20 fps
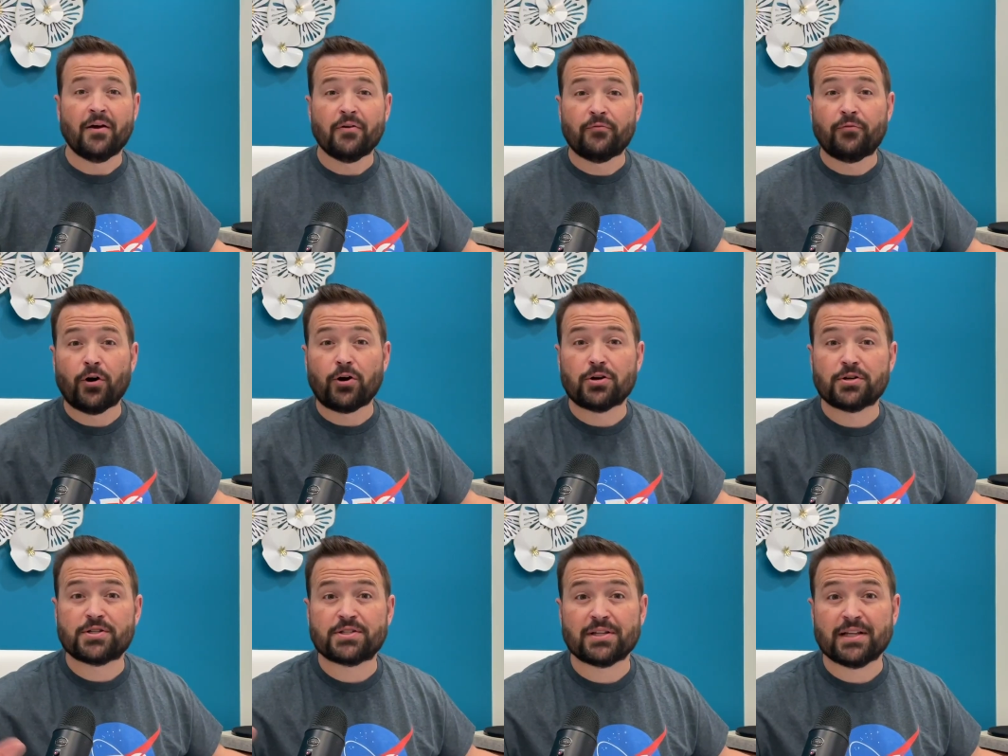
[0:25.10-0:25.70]

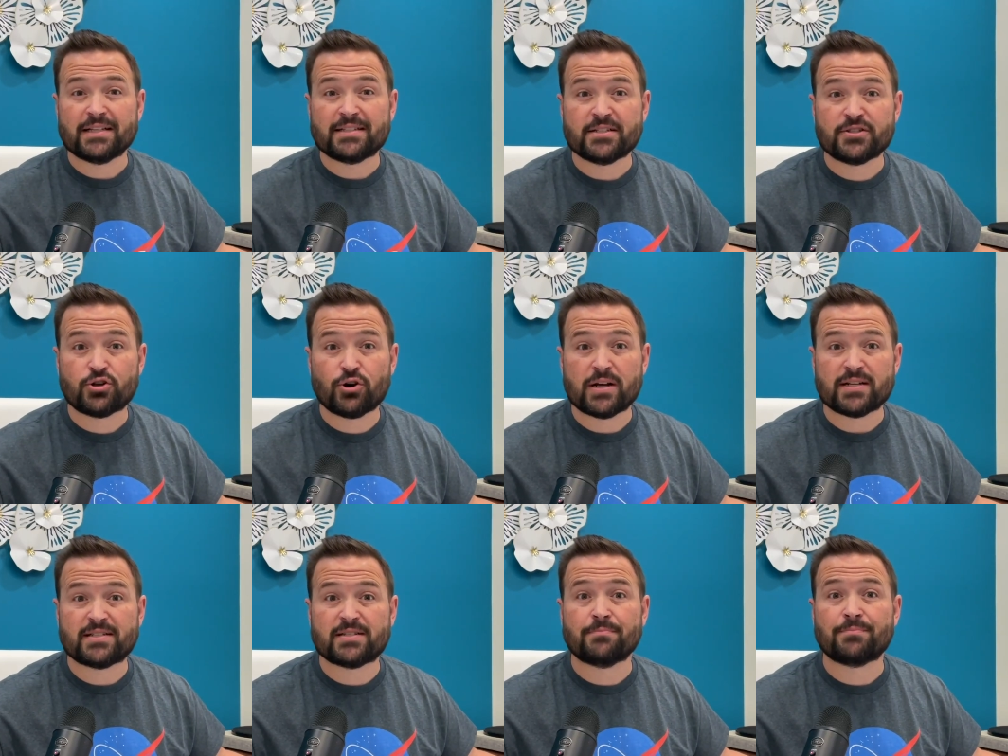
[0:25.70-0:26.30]
First, let's
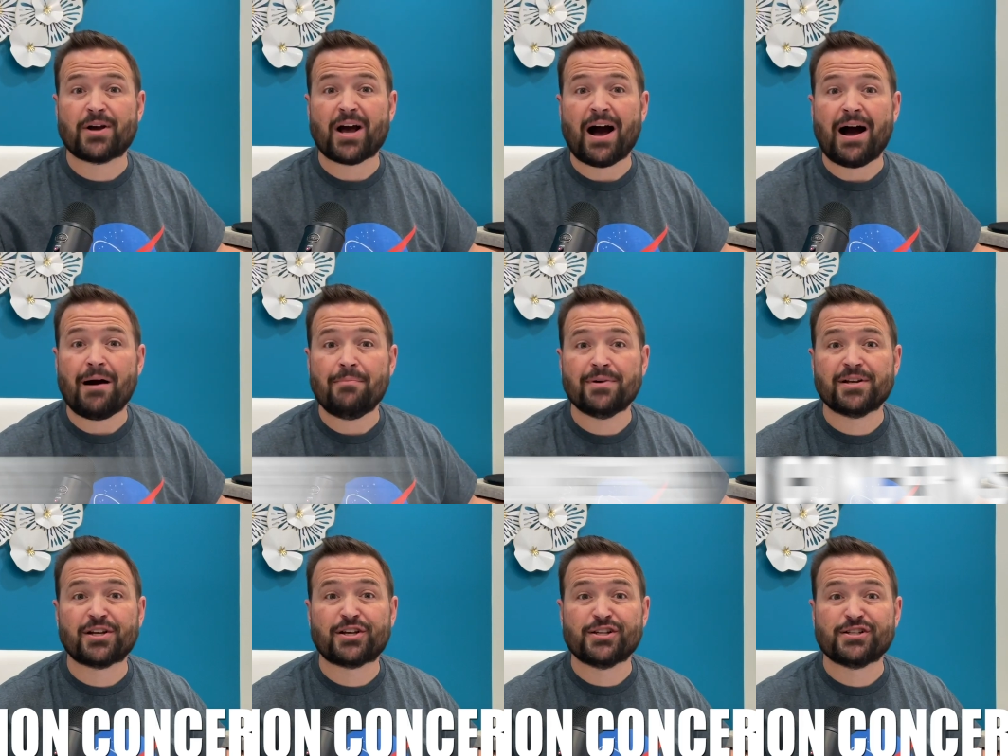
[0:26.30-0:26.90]
address some
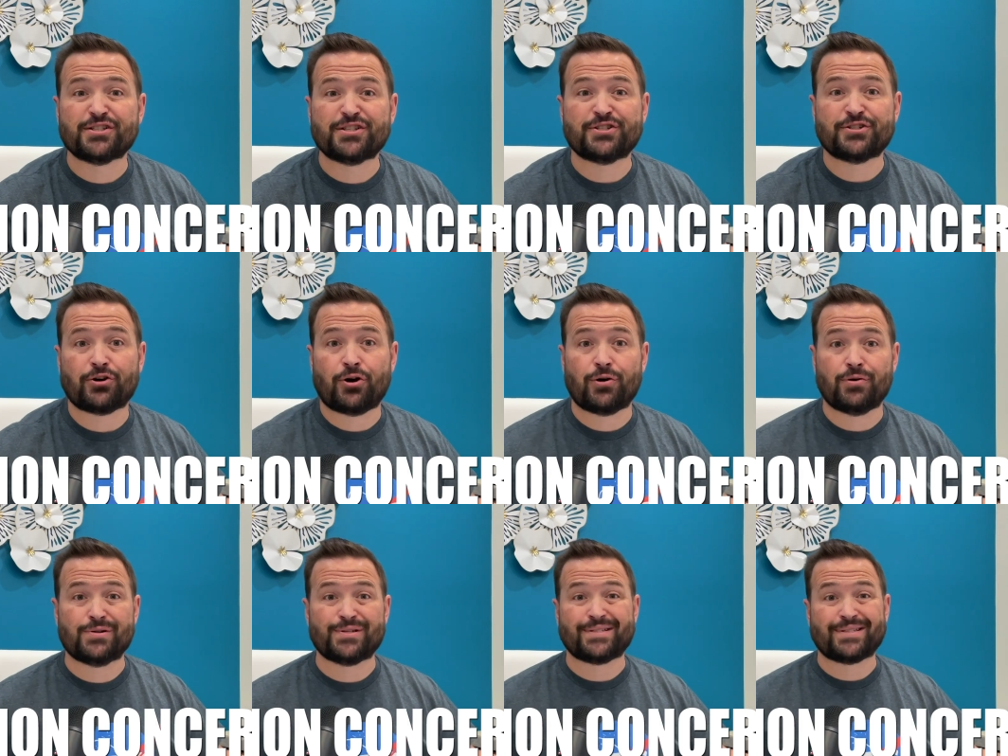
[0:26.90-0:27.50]
common
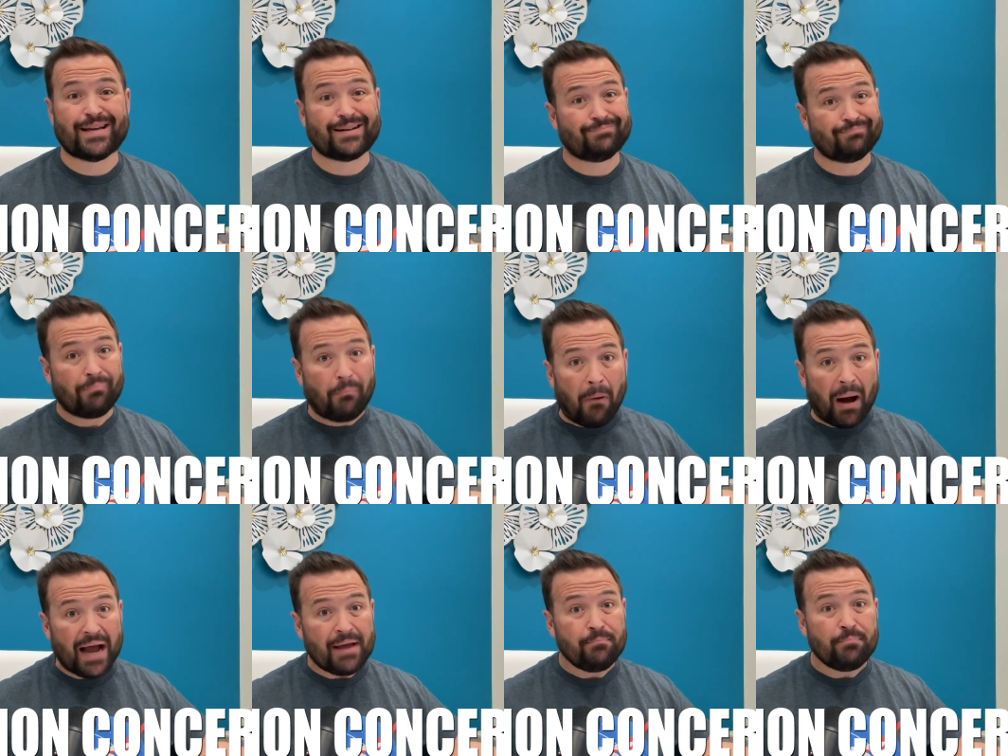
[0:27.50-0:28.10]
concerns that
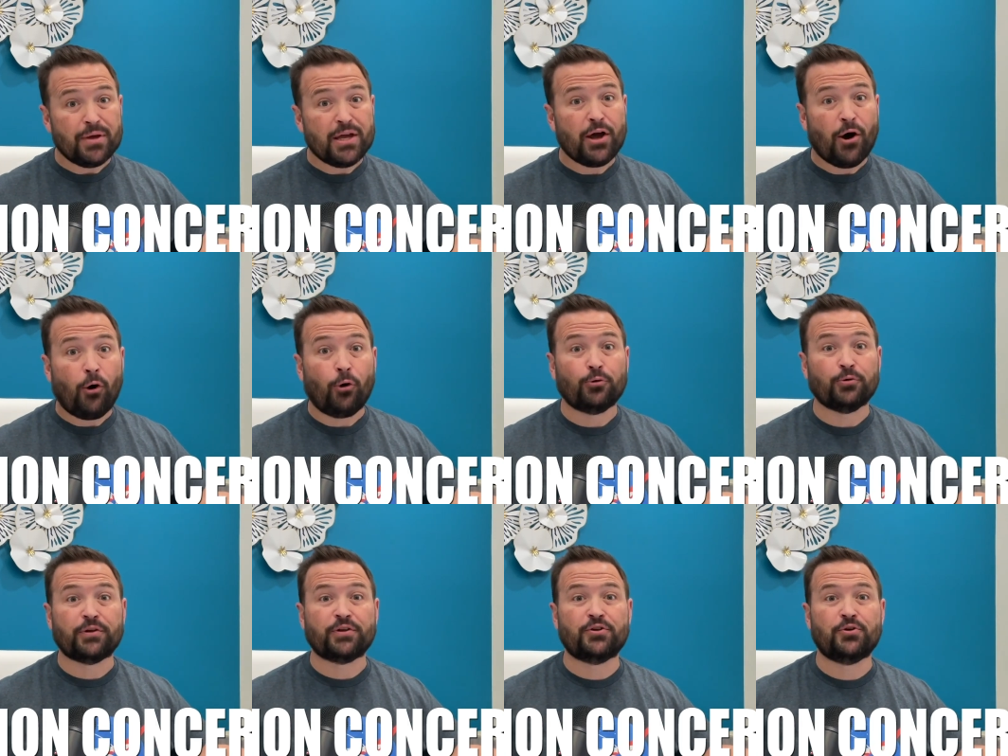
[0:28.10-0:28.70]
might be
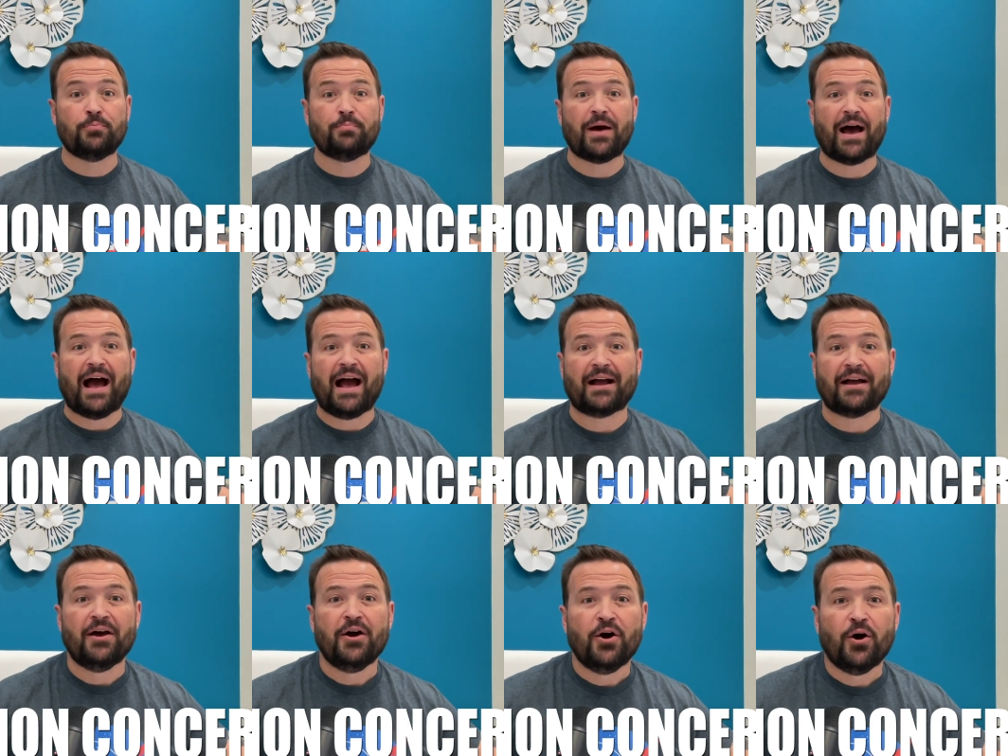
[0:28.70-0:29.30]
holding you
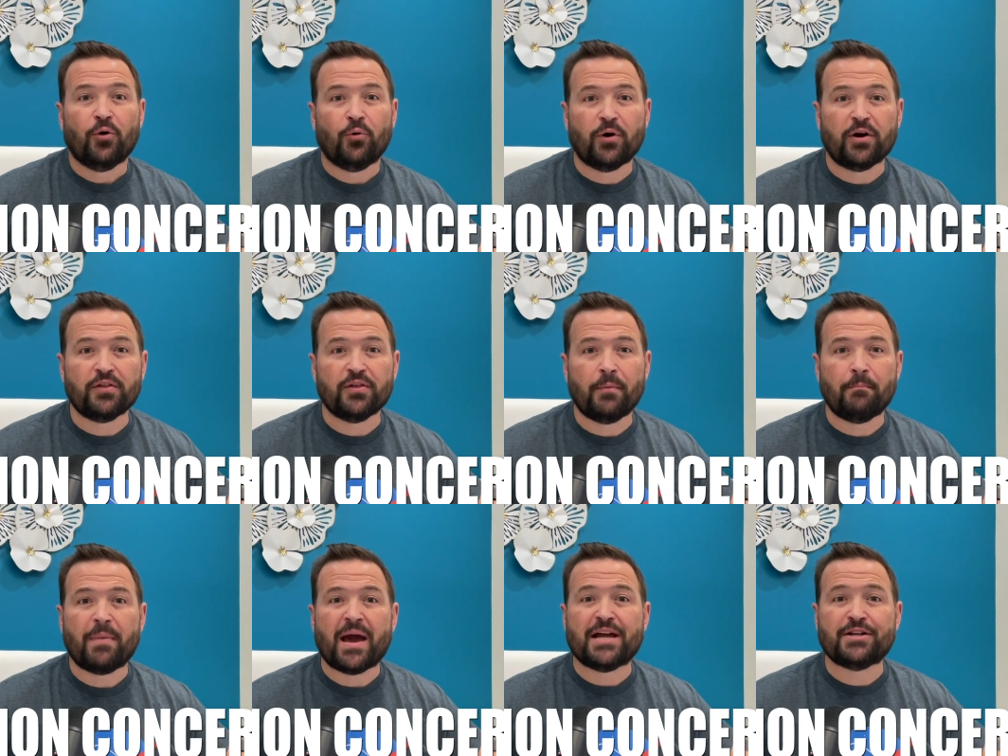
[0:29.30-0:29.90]
back. One of
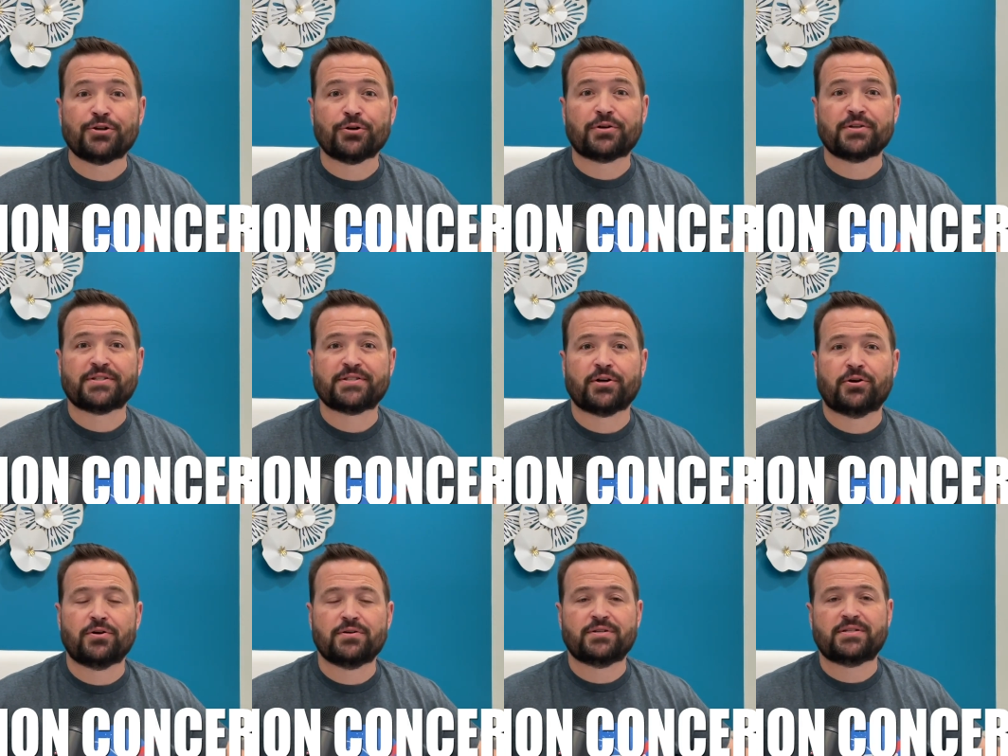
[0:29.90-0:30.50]
the major
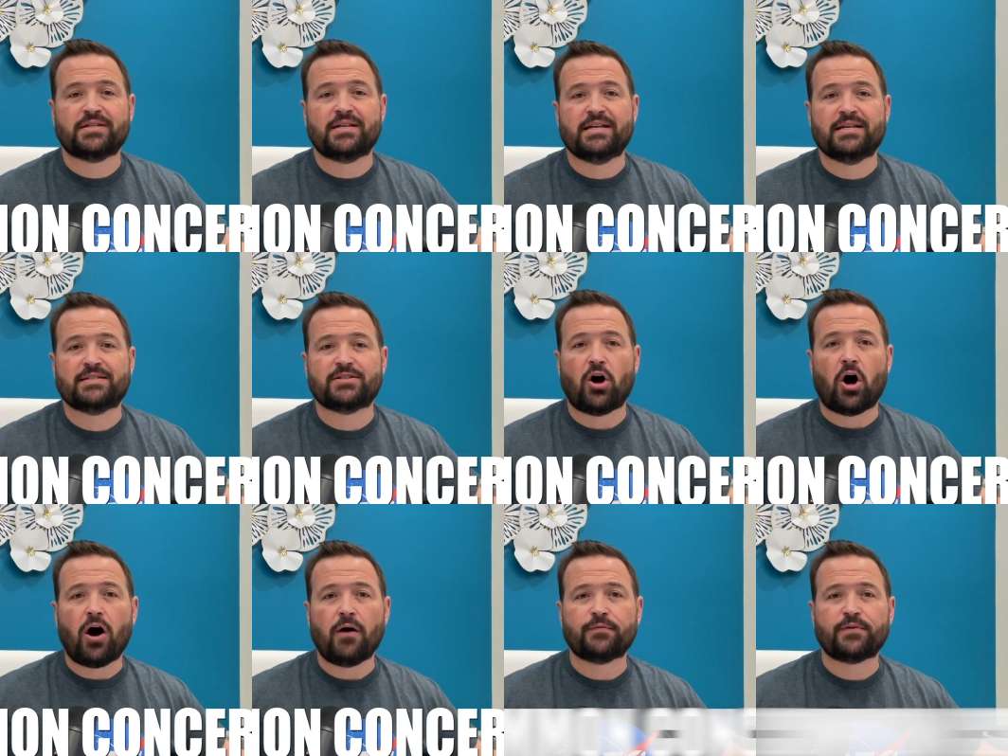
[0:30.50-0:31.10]
concerns is
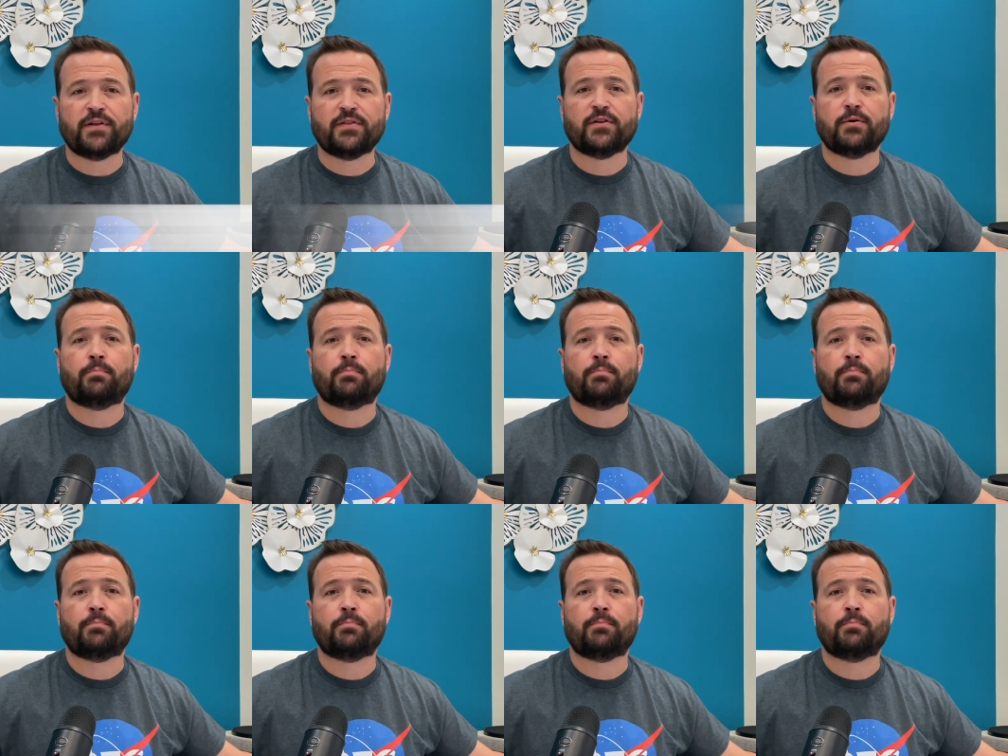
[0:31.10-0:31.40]
often the